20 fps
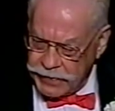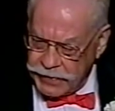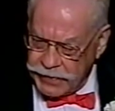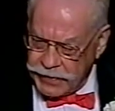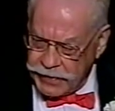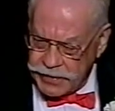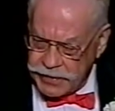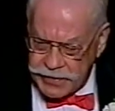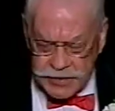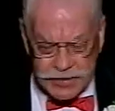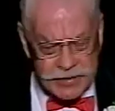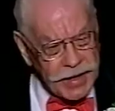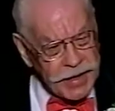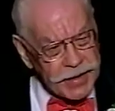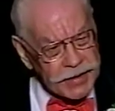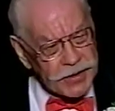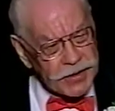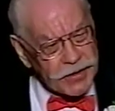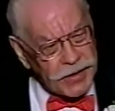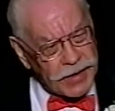and he says,
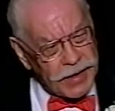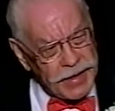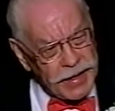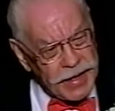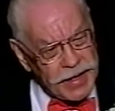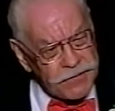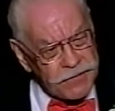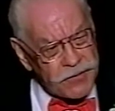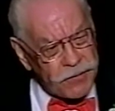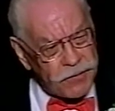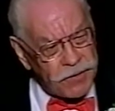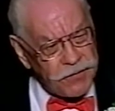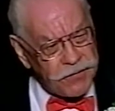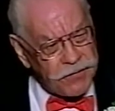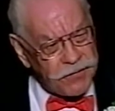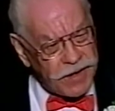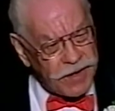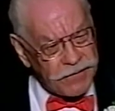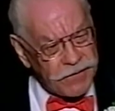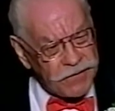"Doctor, could I have
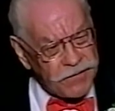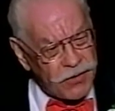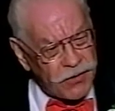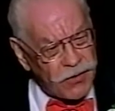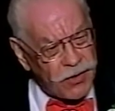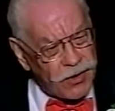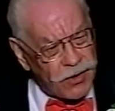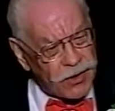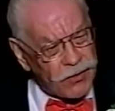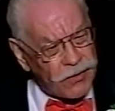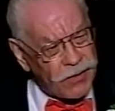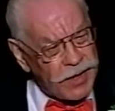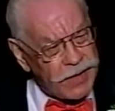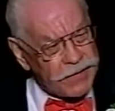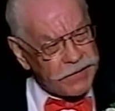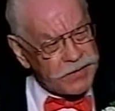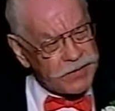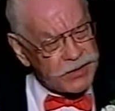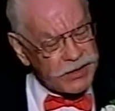25 of your autographs?"